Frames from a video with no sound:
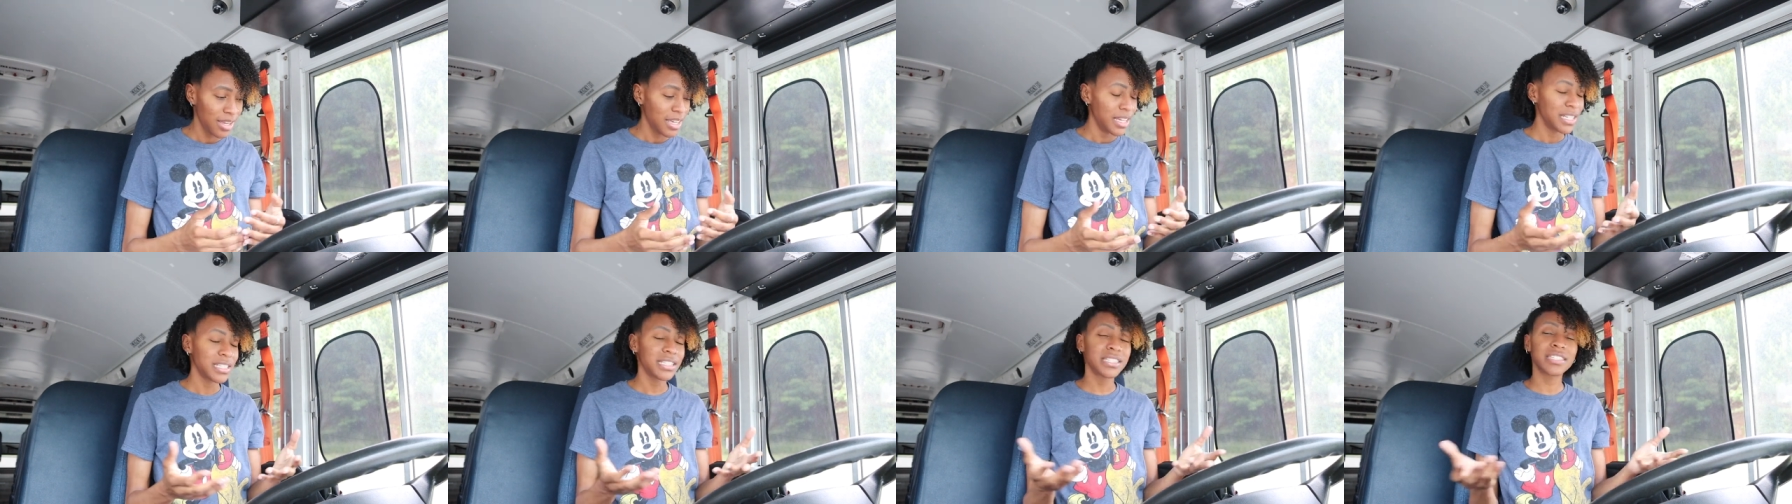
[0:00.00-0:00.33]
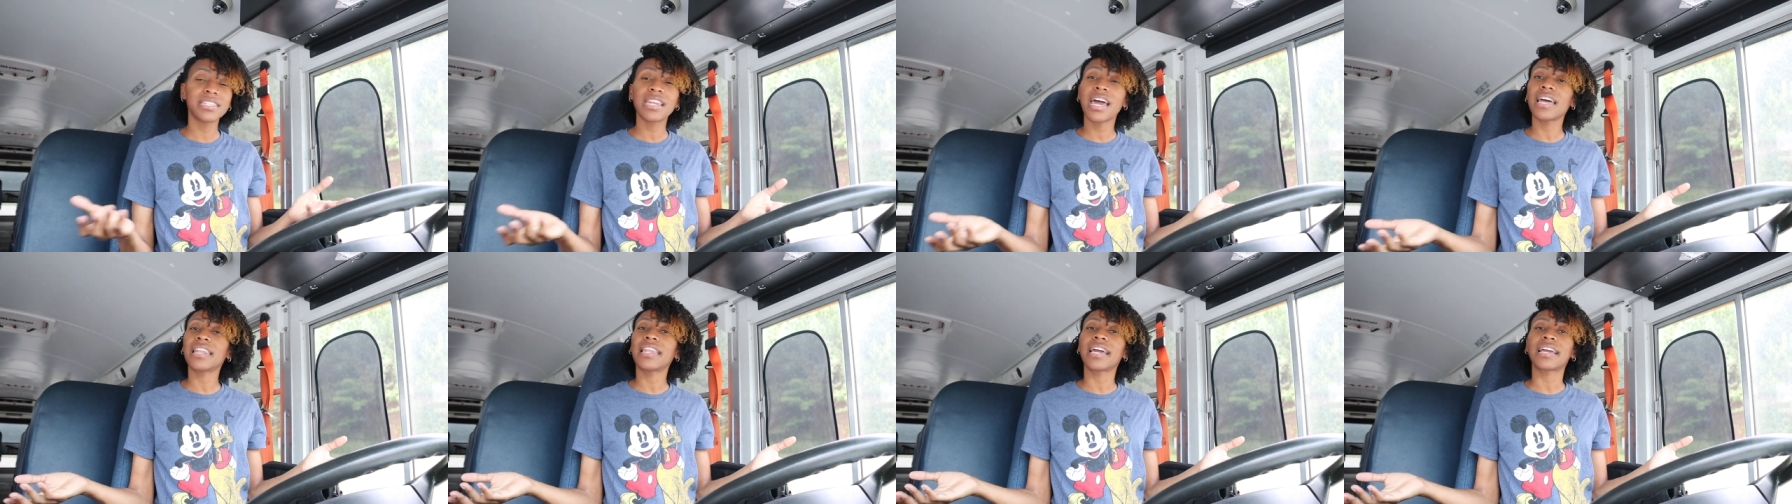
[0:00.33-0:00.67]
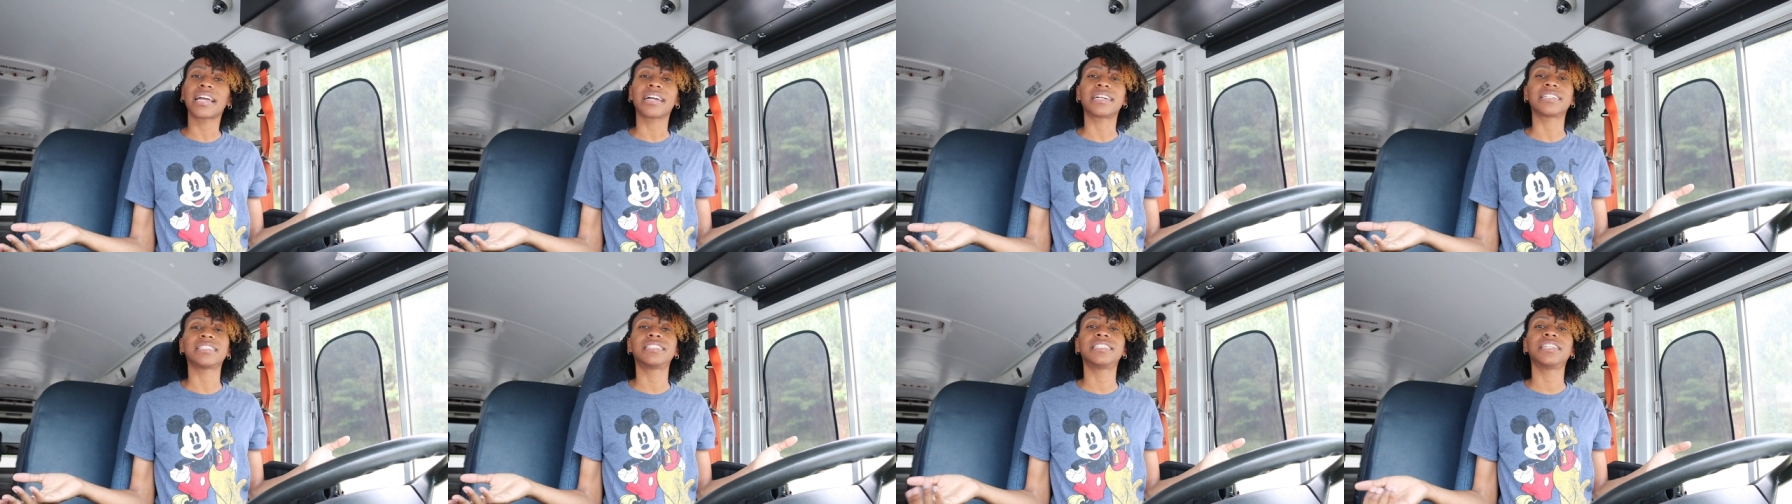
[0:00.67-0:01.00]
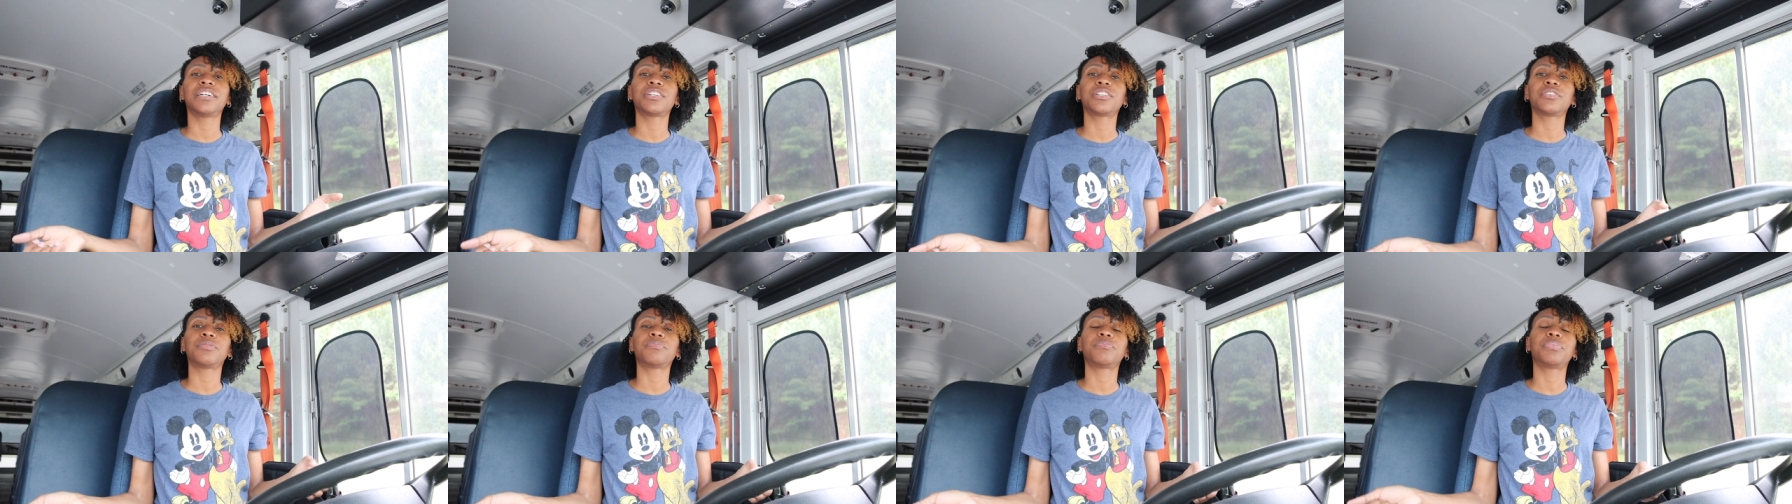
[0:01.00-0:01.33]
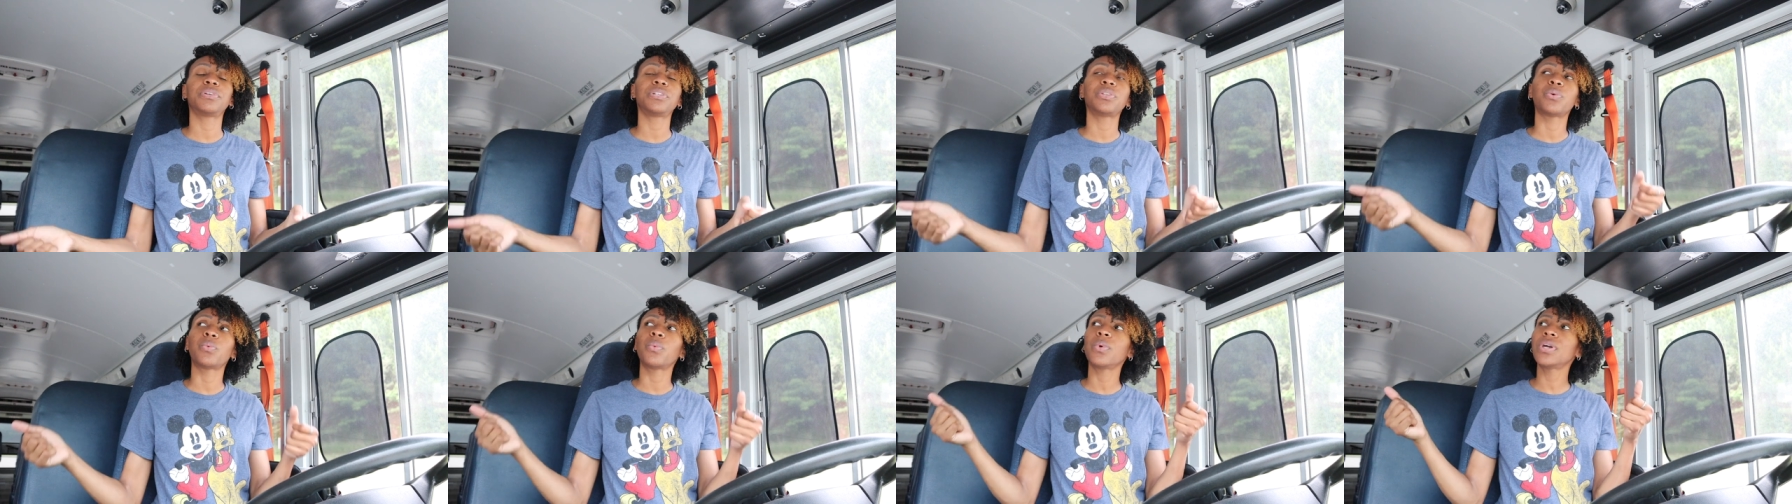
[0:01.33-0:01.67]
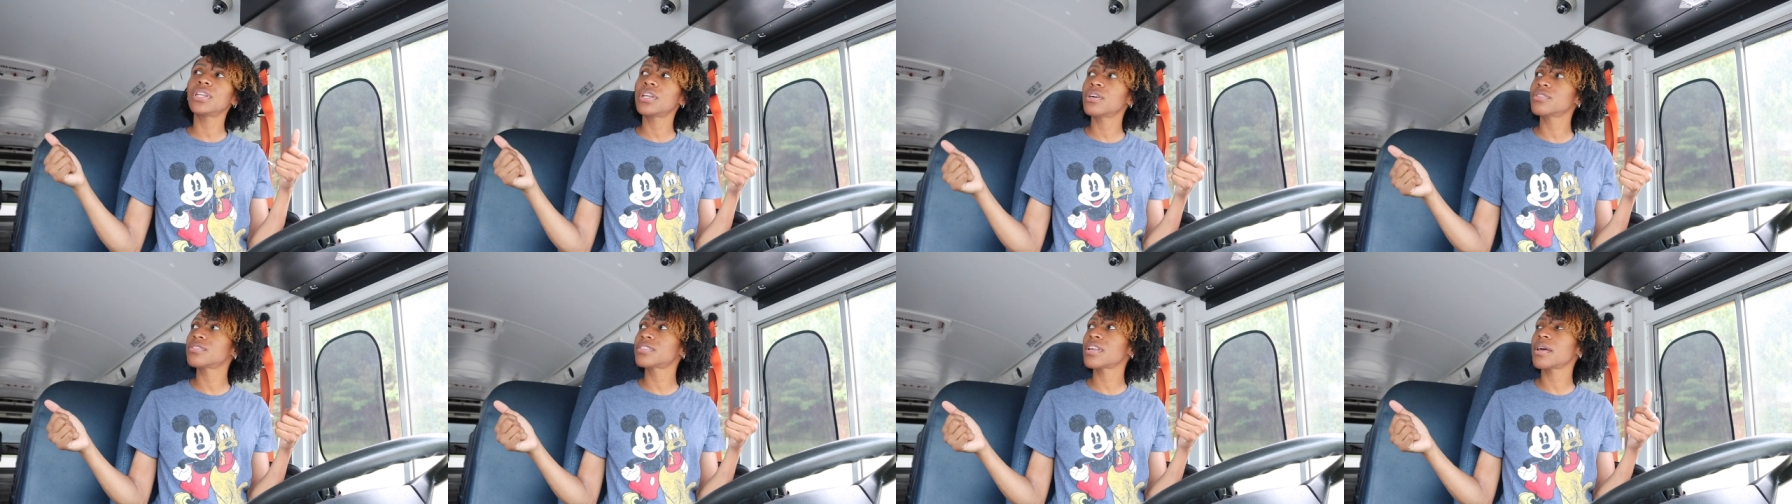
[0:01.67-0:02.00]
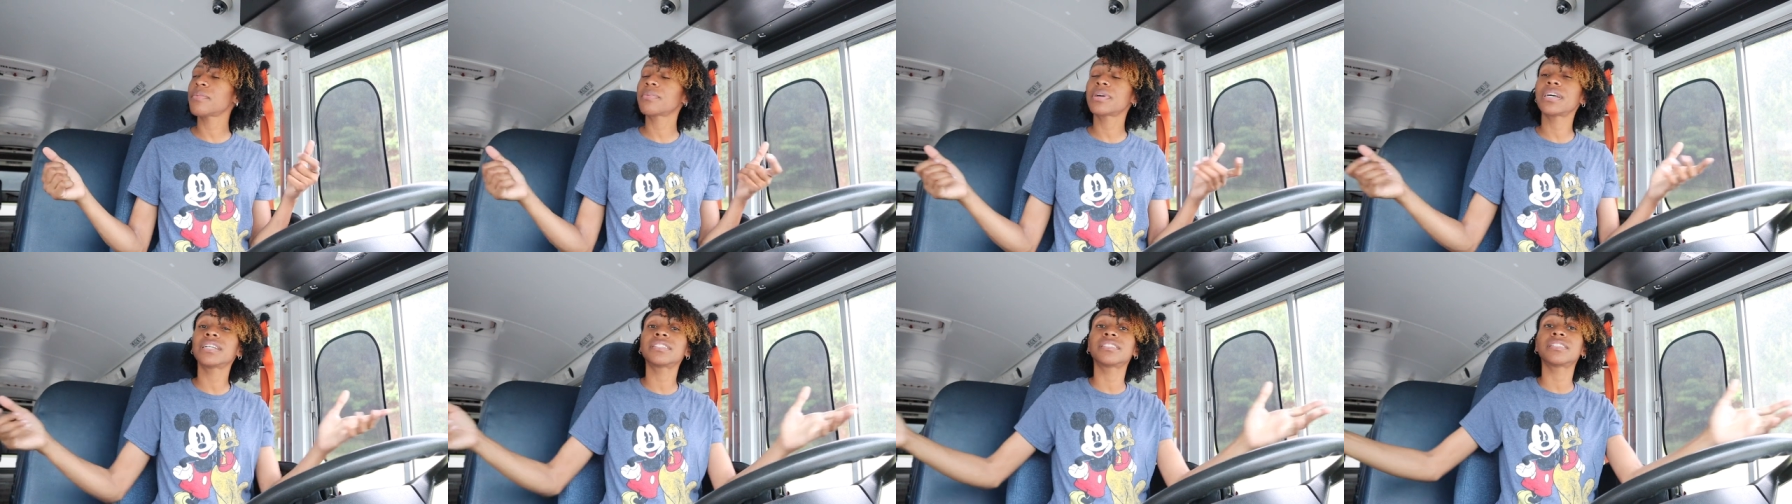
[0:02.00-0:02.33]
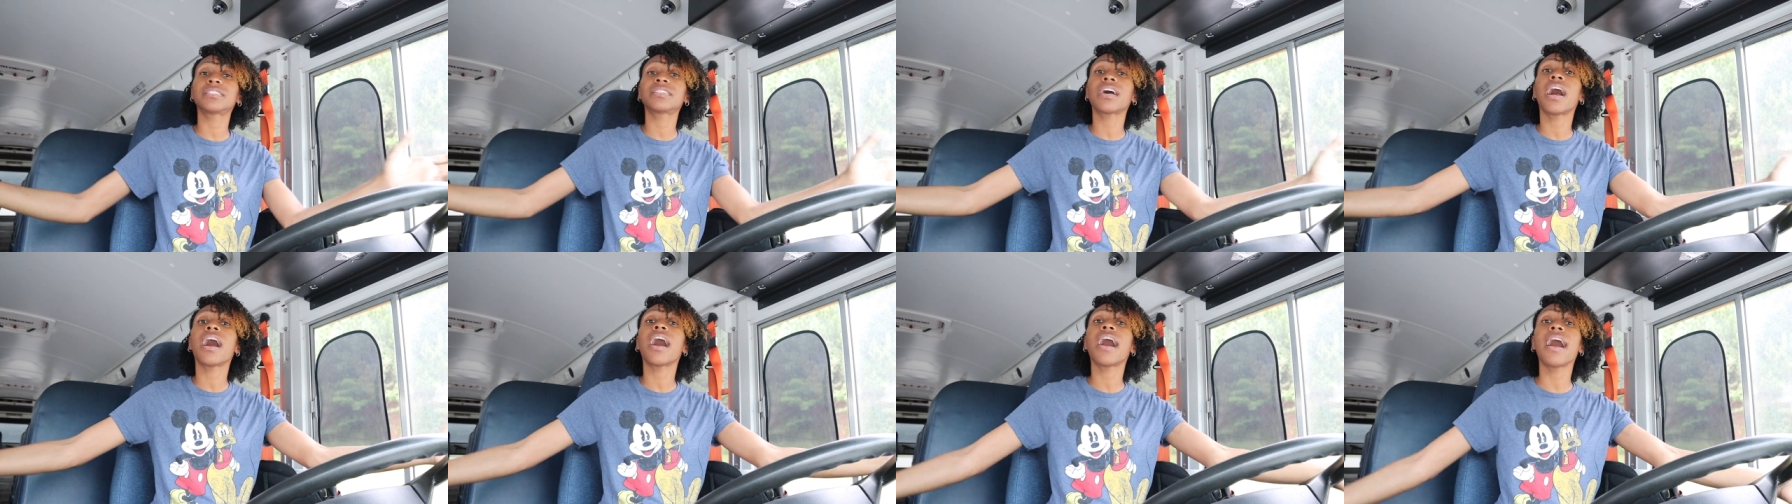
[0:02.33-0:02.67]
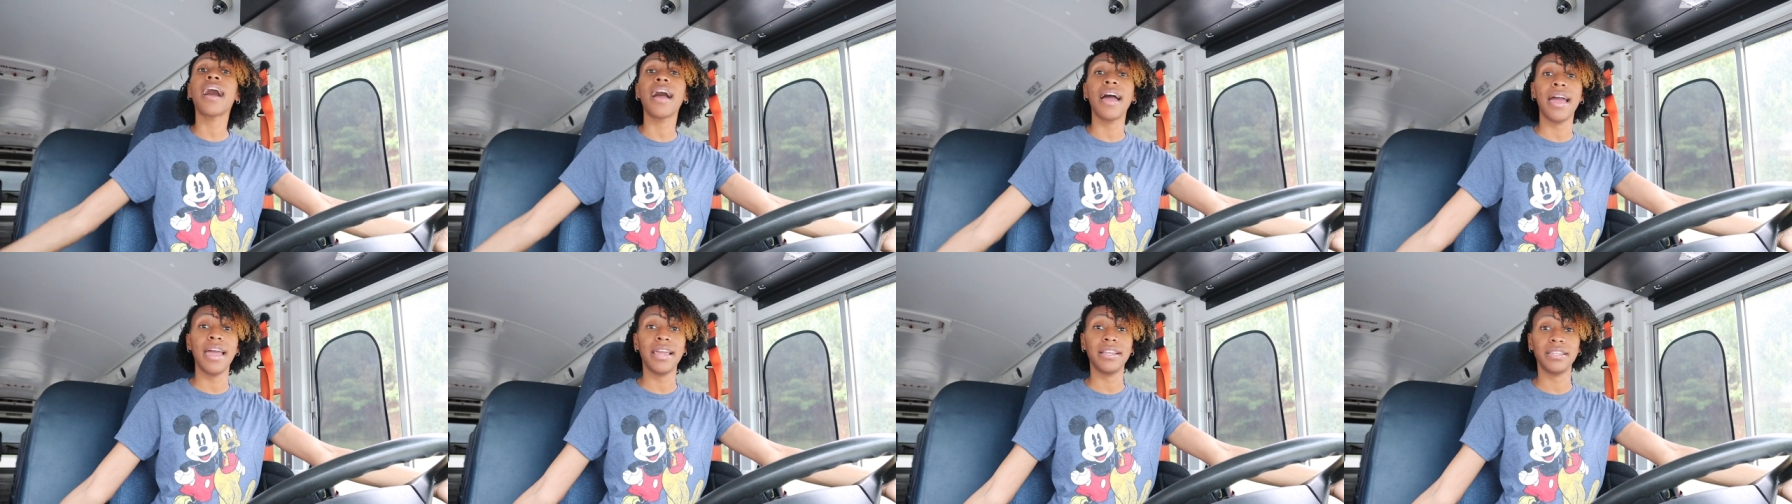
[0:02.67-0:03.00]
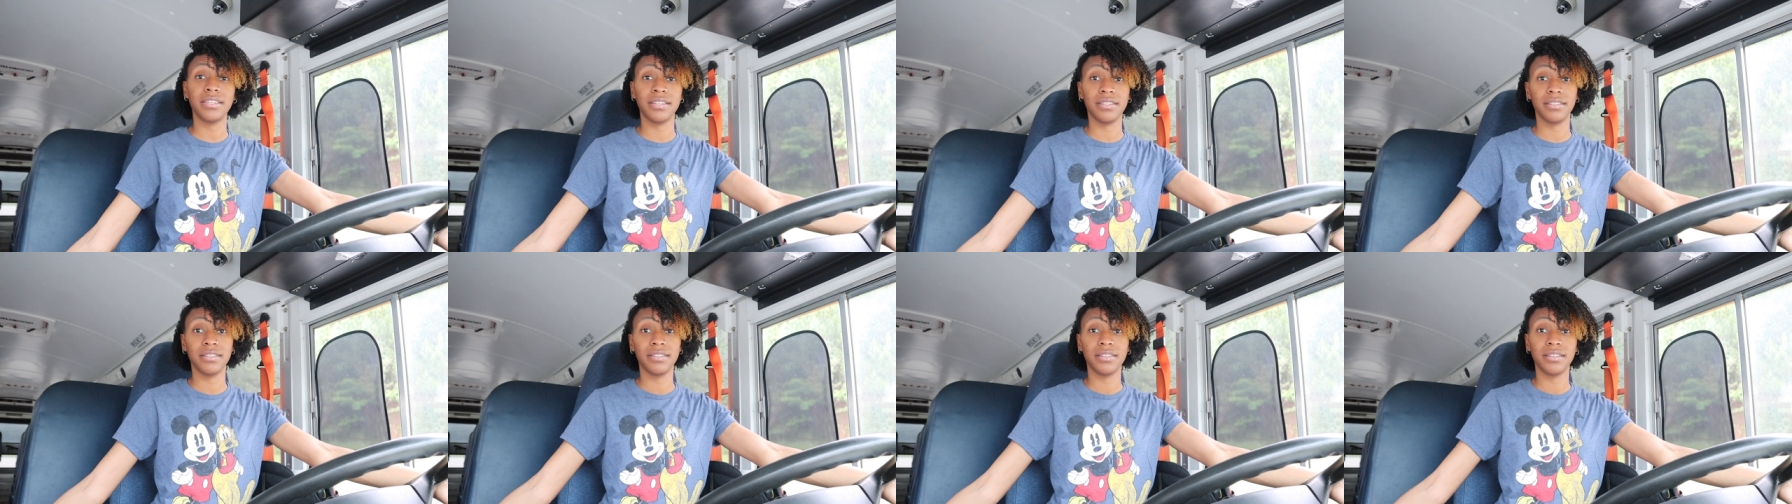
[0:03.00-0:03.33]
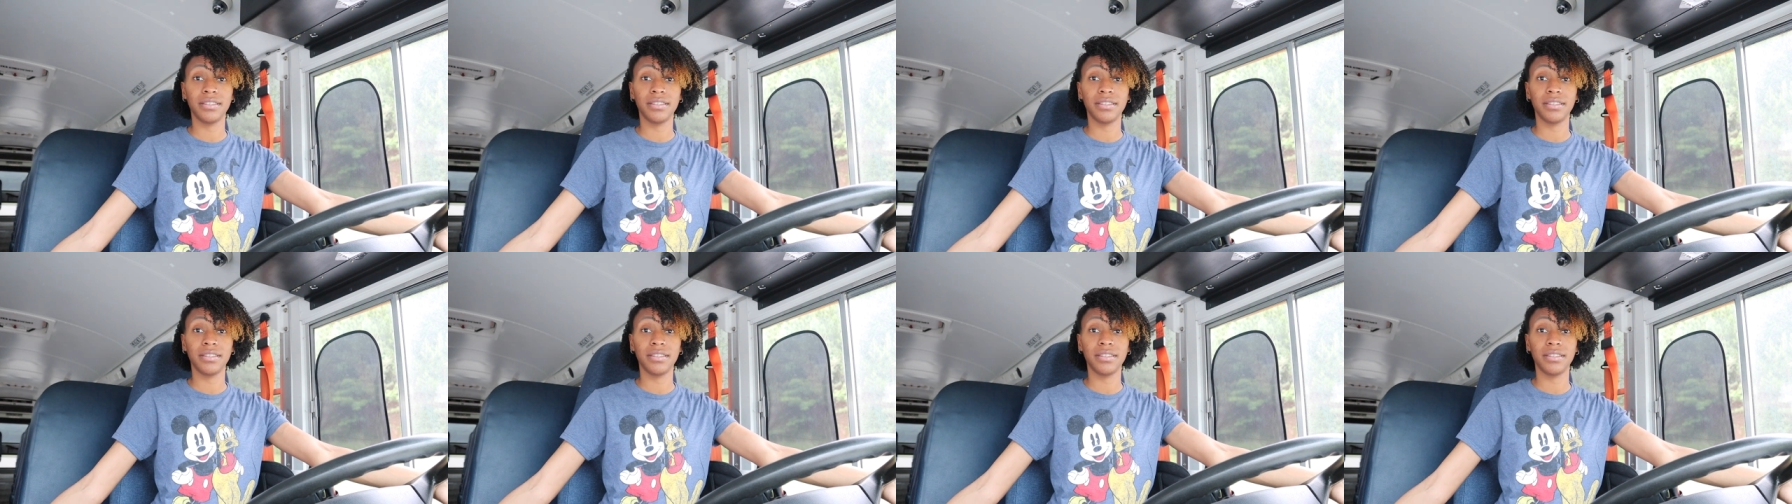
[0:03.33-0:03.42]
It's not like I could tell them put the windows up because it's hot.